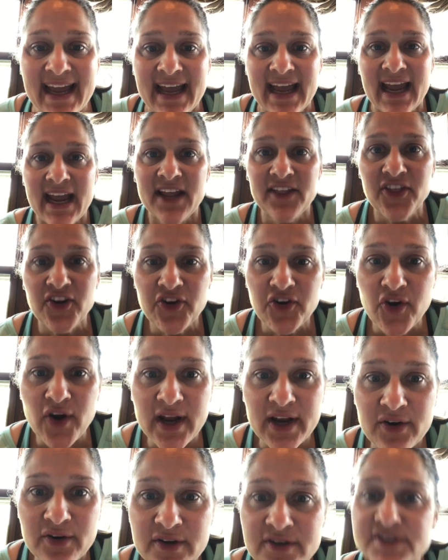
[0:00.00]
Hey, third
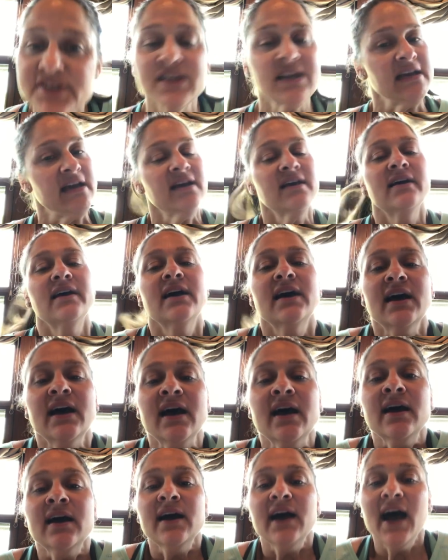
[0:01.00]
graders.
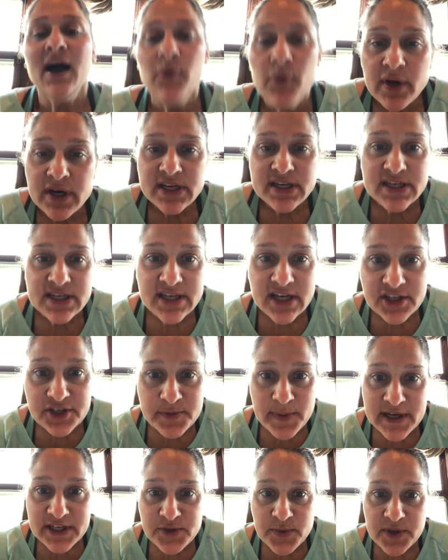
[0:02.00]
I wanted to touch
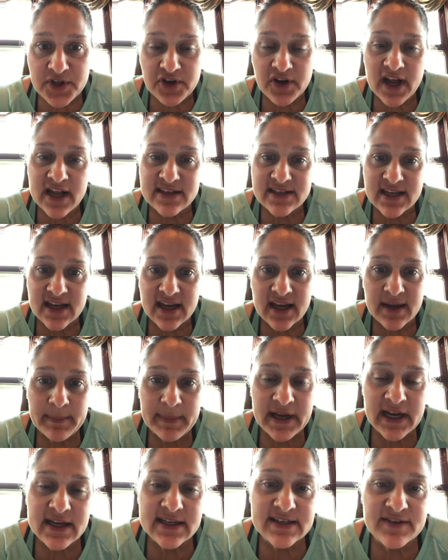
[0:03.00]
base with you guys again
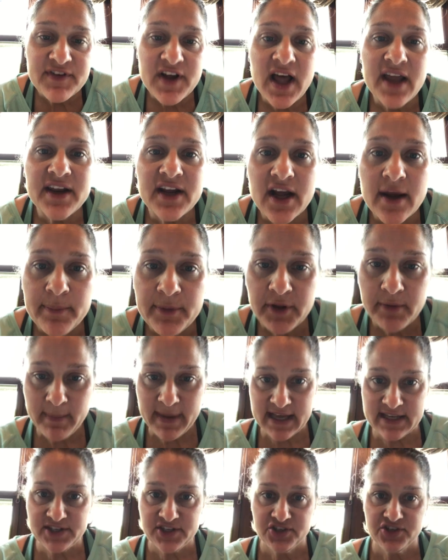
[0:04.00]
because I've gotten a couple of
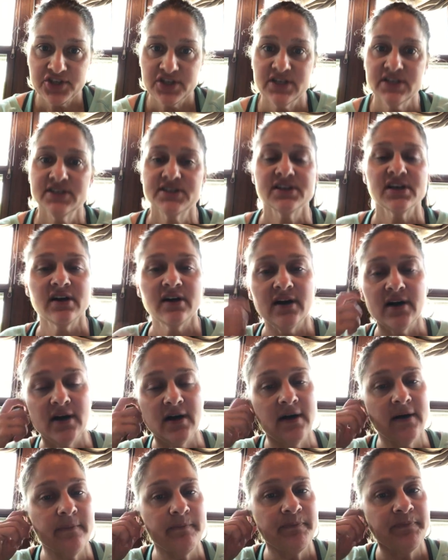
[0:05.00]
messages
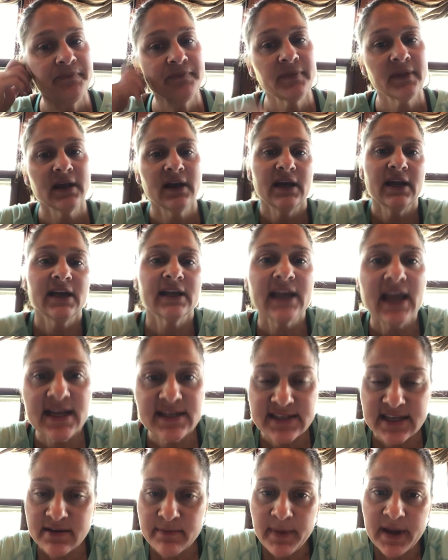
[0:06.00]
in
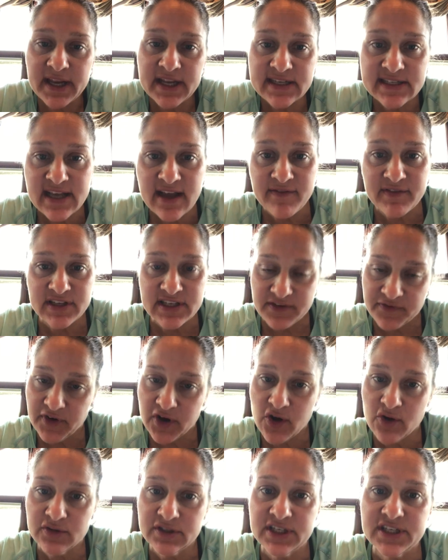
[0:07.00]
case anybody is having
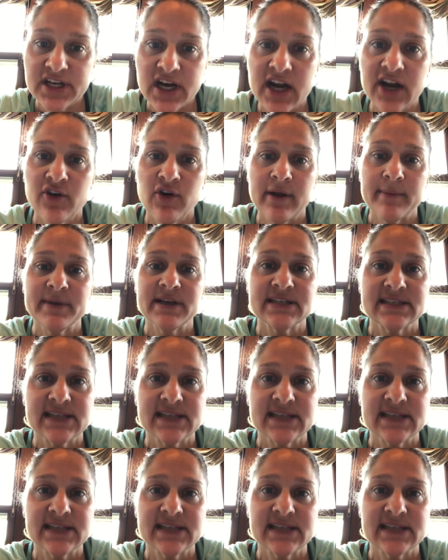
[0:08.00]
difficulty diagramming